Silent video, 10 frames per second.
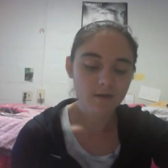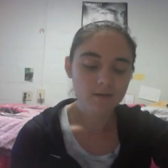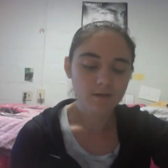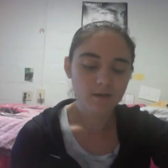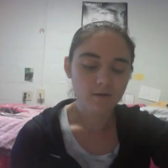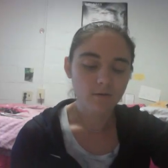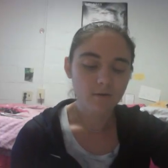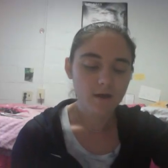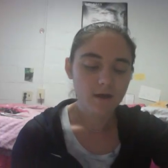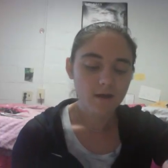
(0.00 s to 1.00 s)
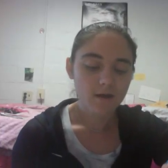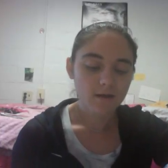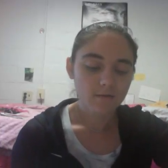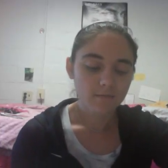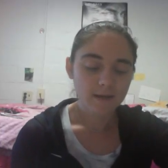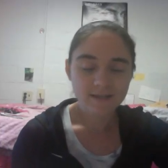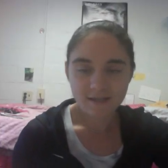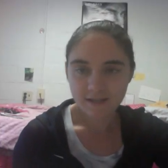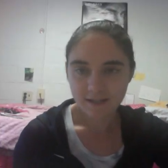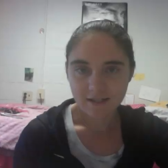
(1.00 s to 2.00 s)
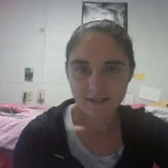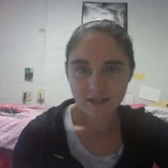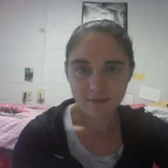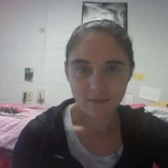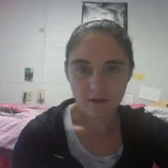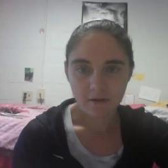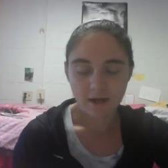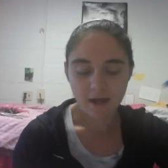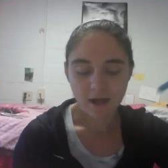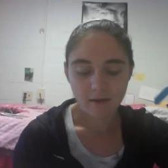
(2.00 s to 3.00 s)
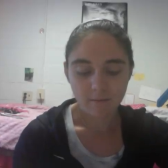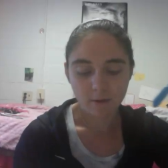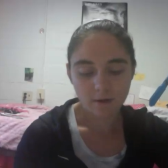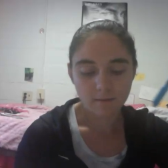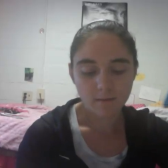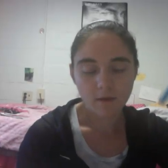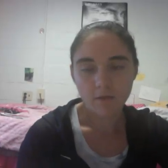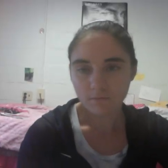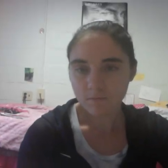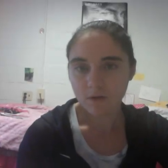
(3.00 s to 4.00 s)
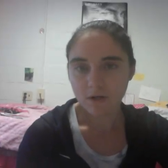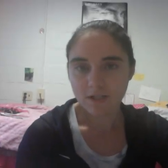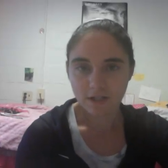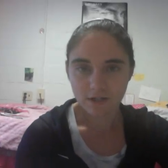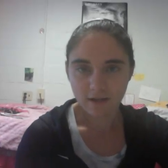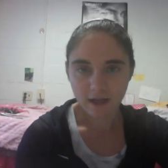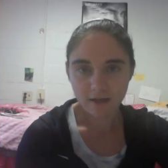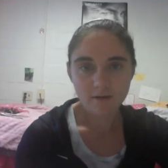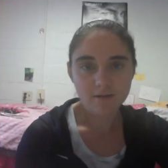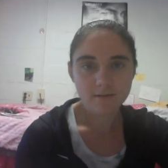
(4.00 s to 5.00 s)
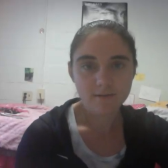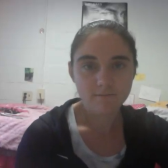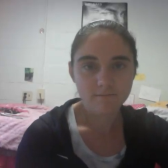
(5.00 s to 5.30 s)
So basically, to lay in bed all day, I'd burn 1,300 calories.